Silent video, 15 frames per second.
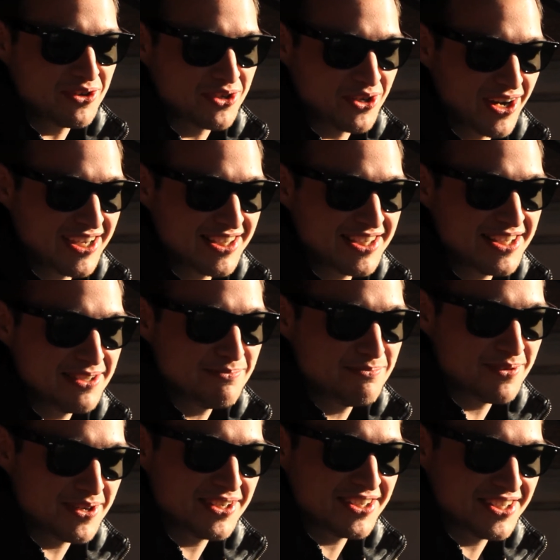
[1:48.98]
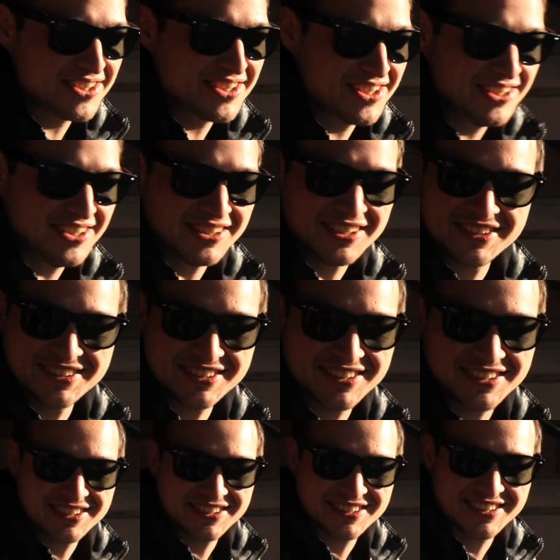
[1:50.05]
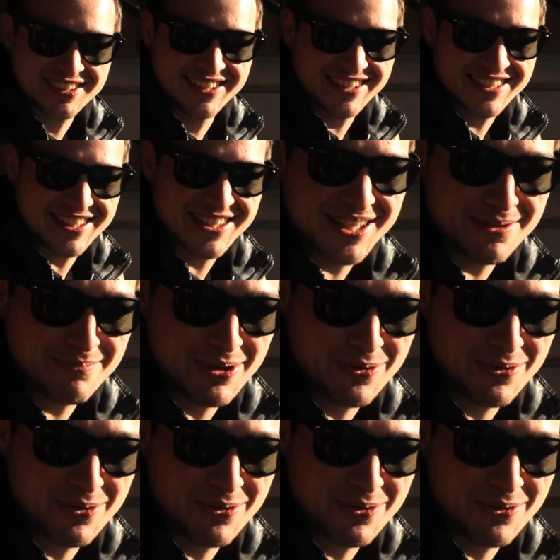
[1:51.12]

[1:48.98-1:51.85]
crazy, but it's good. Because it's going to be